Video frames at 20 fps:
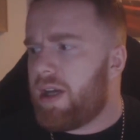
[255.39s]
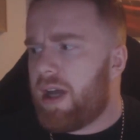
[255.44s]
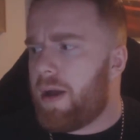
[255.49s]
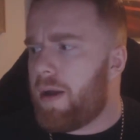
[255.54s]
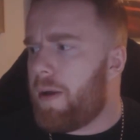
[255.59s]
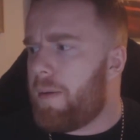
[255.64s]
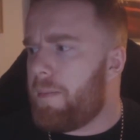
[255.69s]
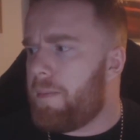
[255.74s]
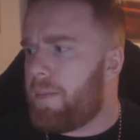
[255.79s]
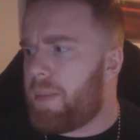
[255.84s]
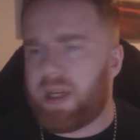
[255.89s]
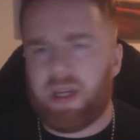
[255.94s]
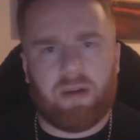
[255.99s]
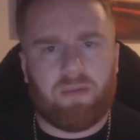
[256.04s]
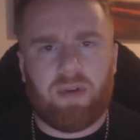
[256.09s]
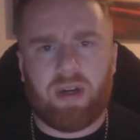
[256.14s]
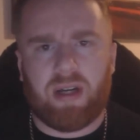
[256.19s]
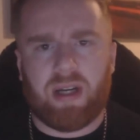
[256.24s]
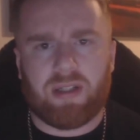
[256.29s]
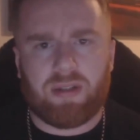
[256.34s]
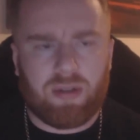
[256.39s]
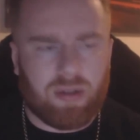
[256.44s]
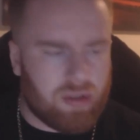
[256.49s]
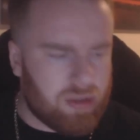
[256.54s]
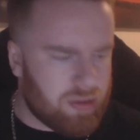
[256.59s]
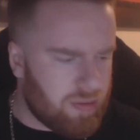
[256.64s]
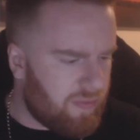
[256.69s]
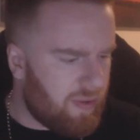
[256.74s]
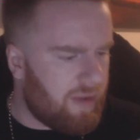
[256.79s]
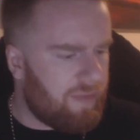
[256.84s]
But yeah, really nice
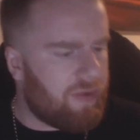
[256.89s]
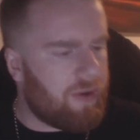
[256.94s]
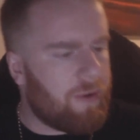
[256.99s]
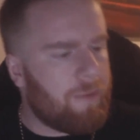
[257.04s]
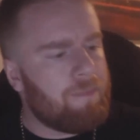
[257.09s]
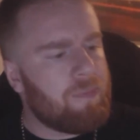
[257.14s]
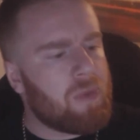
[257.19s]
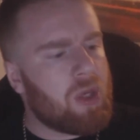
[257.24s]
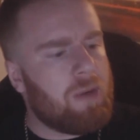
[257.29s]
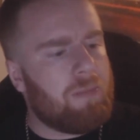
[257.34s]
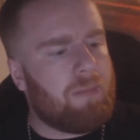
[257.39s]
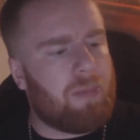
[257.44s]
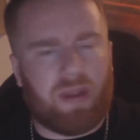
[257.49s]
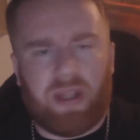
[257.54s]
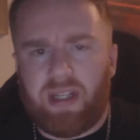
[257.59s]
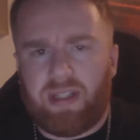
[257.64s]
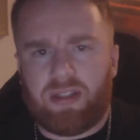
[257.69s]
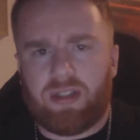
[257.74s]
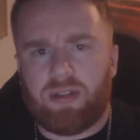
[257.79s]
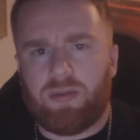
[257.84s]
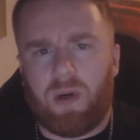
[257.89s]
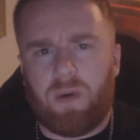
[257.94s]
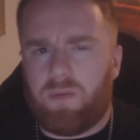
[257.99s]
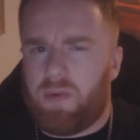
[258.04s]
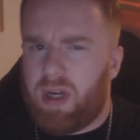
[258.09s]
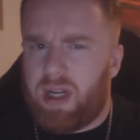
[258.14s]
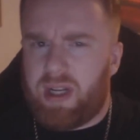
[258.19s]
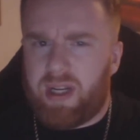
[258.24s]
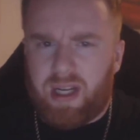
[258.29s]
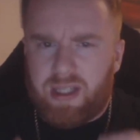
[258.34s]
custard flavour. But this as well,
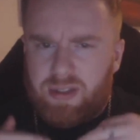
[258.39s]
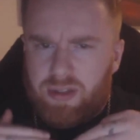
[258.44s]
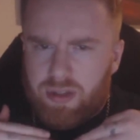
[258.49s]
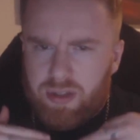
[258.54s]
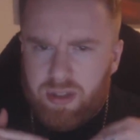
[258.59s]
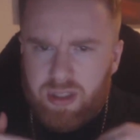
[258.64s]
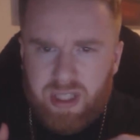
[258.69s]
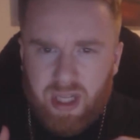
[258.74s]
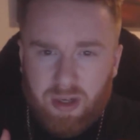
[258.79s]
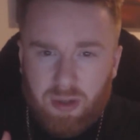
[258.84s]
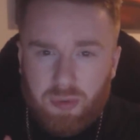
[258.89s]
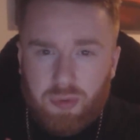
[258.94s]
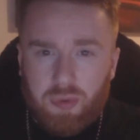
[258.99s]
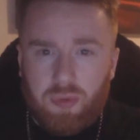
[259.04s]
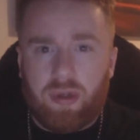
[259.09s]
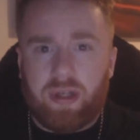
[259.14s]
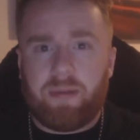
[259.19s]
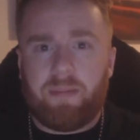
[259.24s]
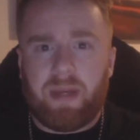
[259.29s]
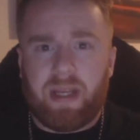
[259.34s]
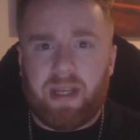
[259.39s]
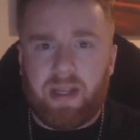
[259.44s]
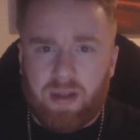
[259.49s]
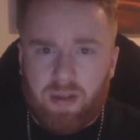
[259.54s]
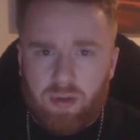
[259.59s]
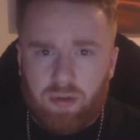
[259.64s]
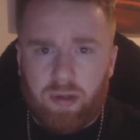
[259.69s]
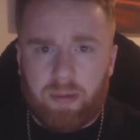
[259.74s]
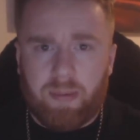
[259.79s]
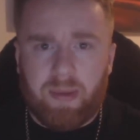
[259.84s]
really nice, just the creamy
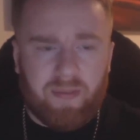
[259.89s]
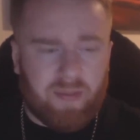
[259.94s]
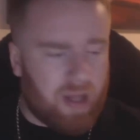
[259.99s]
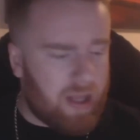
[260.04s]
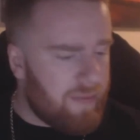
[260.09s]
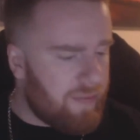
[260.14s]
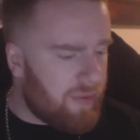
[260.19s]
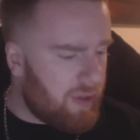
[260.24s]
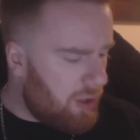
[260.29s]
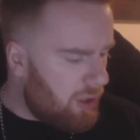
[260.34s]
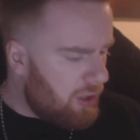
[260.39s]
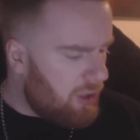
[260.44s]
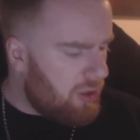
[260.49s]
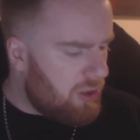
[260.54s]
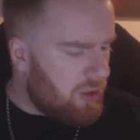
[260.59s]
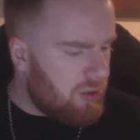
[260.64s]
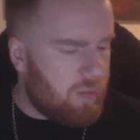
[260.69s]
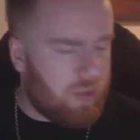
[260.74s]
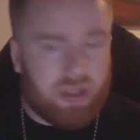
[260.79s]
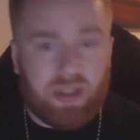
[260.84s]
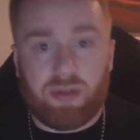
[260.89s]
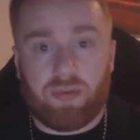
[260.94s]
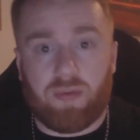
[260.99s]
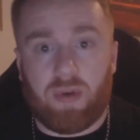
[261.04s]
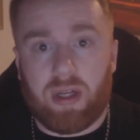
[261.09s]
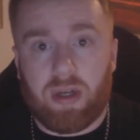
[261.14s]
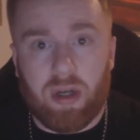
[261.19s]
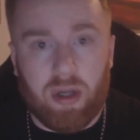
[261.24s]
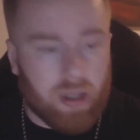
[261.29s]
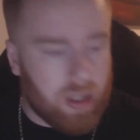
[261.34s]
flavour, which is
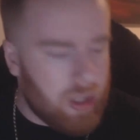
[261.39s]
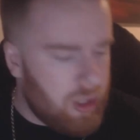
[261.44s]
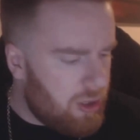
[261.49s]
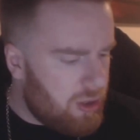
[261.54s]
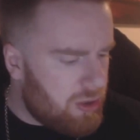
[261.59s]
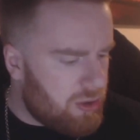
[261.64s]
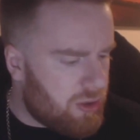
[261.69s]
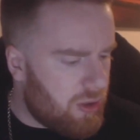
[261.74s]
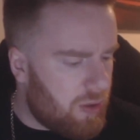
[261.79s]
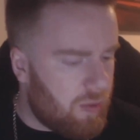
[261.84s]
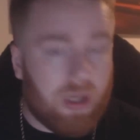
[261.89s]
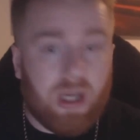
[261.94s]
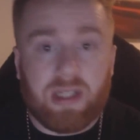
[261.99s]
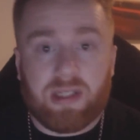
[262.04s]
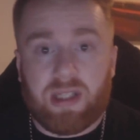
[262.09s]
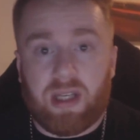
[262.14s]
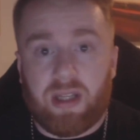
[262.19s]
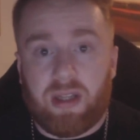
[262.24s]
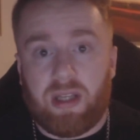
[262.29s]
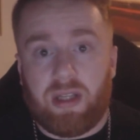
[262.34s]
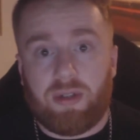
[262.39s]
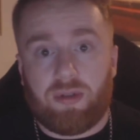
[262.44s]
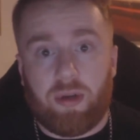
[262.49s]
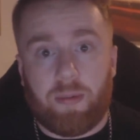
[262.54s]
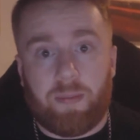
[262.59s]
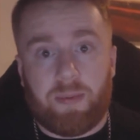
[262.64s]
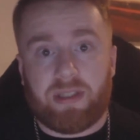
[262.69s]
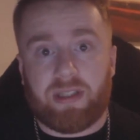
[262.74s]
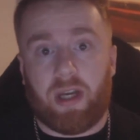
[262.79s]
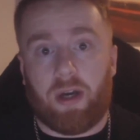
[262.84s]
really good. So let's get the
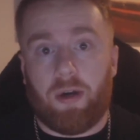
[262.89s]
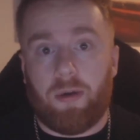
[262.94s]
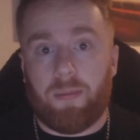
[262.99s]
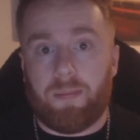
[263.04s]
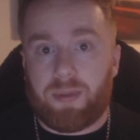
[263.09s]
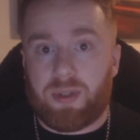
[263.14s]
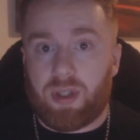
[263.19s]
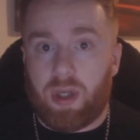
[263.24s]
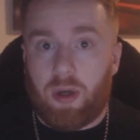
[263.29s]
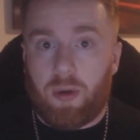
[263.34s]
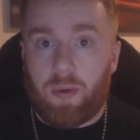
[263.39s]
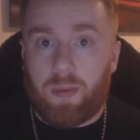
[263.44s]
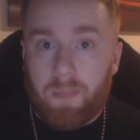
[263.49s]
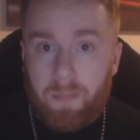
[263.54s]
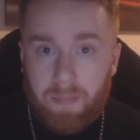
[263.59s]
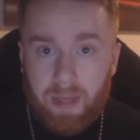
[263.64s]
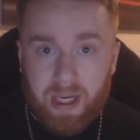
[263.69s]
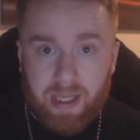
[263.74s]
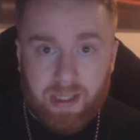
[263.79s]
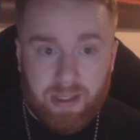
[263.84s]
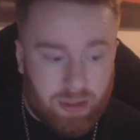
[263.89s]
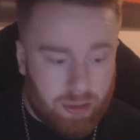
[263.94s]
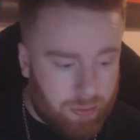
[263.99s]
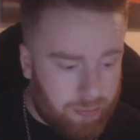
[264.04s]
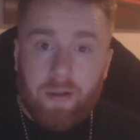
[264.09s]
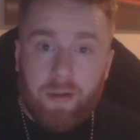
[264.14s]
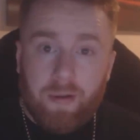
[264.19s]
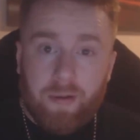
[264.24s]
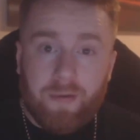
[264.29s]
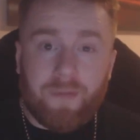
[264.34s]
dripper set up. So back into
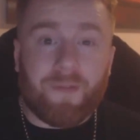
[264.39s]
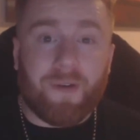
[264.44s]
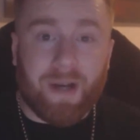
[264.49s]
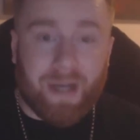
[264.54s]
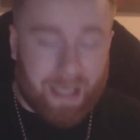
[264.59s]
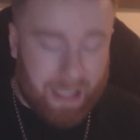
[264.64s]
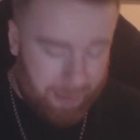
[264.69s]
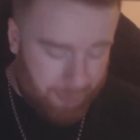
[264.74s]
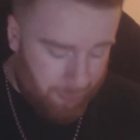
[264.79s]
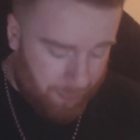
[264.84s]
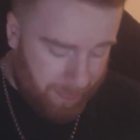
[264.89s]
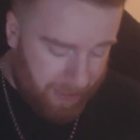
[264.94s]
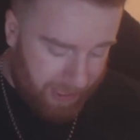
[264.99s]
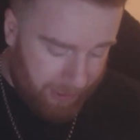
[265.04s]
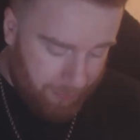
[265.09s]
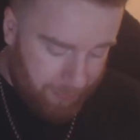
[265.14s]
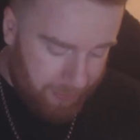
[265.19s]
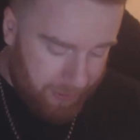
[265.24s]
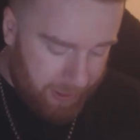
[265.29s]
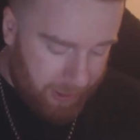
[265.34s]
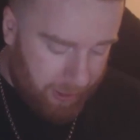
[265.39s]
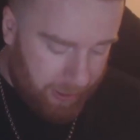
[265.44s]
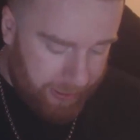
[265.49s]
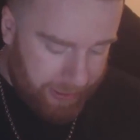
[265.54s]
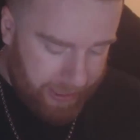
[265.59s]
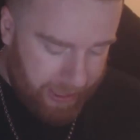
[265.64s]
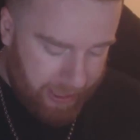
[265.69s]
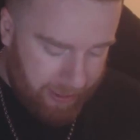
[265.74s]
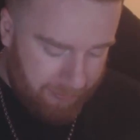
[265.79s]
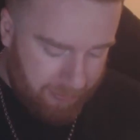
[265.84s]
right, guys, we're back with the
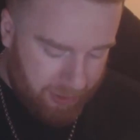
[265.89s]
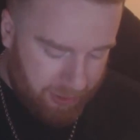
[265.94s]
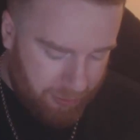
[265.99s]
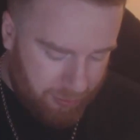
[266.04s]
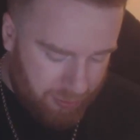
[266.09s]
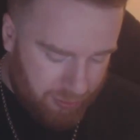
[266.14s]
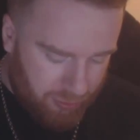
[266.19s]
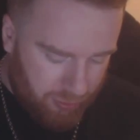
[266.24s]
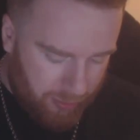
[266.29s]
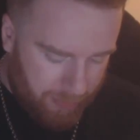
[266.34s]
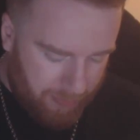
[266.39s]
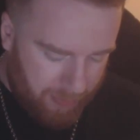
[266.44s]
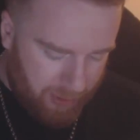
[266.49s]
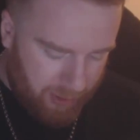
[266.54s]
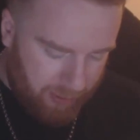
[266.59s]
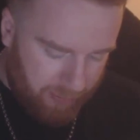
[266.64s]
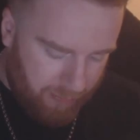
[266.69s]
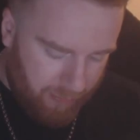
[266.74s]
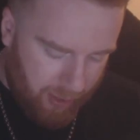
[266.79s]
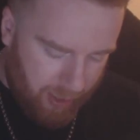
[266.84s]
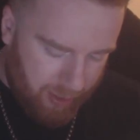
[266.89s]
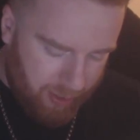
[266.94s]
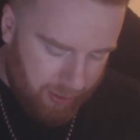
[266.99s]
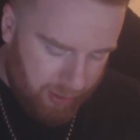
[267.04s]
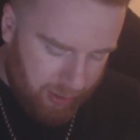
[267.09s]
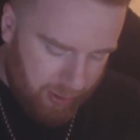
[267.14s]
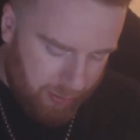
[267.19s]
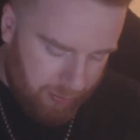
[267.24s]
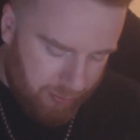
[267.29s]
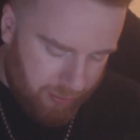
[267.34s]
RDA. I'm still dripping it right
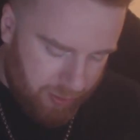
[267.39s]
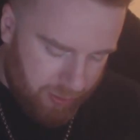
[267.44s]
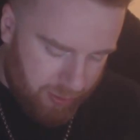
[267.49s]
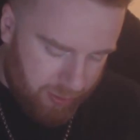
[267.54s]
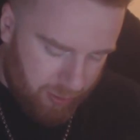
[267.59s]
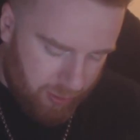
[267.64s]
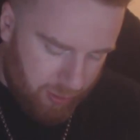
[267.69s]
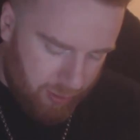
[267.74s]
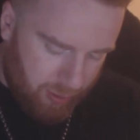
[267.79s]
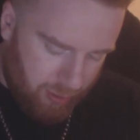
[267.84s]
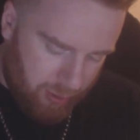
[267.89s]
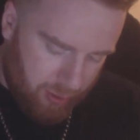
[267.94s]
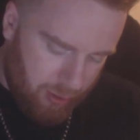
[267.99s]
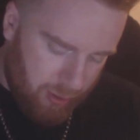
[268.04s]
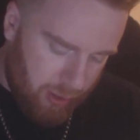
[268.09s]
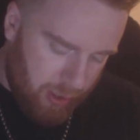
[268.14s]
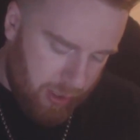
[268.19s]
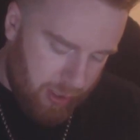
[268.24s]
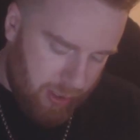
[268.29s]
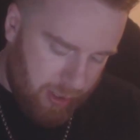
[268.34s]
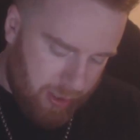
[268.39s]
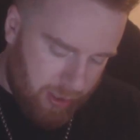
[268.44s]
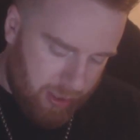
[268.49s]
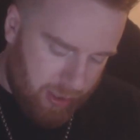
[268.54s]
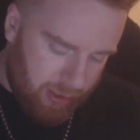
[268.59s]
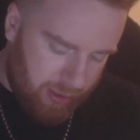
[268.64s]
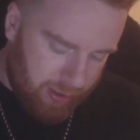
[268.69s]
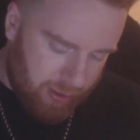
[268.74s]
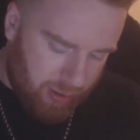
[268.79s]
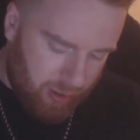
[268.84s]
now. Just
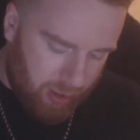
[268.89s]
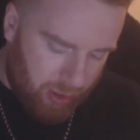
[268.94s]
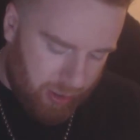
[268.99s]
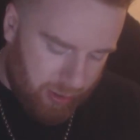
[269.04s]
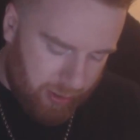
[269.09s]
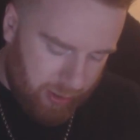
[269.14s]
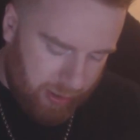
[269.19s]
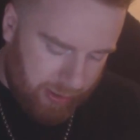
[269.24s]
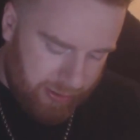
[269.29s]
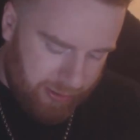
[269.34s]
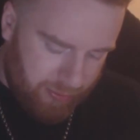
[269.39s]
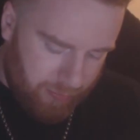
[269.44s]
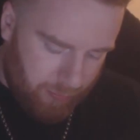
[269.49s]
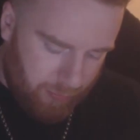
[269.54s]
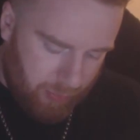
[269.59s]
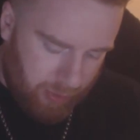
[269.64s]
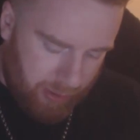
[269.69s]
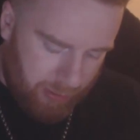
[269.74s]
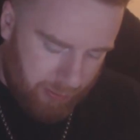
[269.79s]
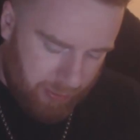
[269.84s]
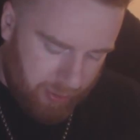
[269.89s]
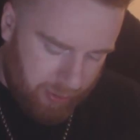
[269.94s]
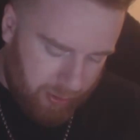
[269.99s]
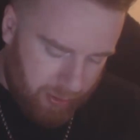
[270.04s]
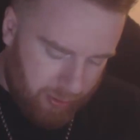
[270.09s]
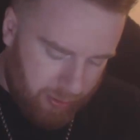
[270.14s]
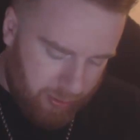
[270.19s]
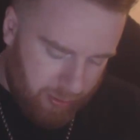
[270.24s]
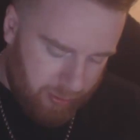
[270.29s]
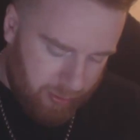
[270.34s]
get this cotton nice and wet with
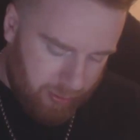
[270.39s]
it.